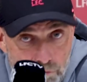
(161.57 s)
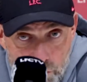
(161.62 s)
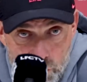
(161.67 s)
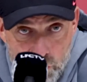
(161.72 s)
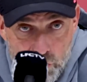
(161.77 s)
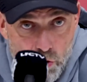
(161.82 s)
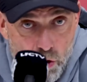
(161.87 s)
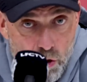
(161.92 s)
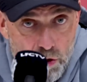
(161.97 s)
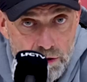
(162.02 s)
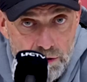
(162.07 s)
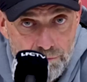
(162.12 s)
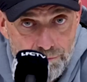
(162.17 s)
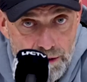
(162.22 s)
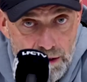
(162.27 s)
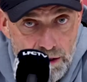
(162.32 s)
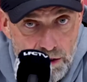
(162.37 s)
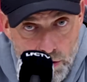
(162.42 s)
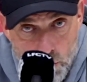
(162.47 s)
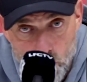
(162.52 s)
We scored
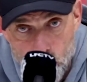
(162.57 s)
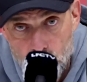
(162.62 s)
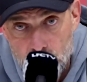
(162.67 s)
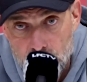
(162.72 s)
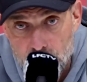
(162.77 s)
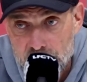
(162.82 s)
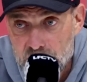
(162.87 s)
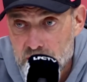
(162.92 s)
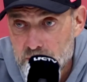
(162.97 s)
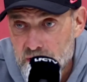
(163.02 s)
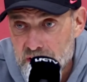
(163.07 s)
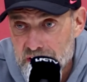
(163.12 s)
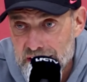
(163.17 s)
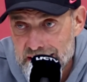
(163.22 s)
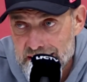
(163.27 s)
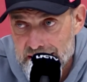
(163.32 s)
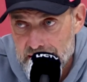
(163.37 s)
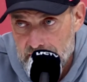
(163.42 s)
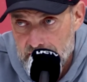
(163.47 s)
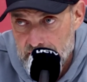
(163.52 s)
a goal which was
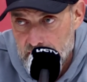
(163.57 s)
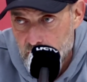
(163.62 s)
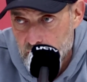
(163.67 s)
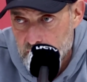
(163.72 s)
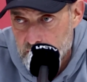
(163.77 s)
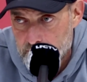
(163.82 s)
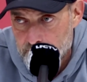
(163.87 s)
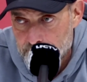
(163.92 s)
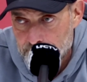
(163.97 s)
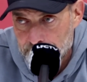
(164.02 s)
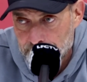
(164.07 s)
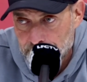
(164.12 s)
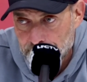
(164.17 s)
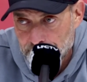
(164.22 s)
disallowed,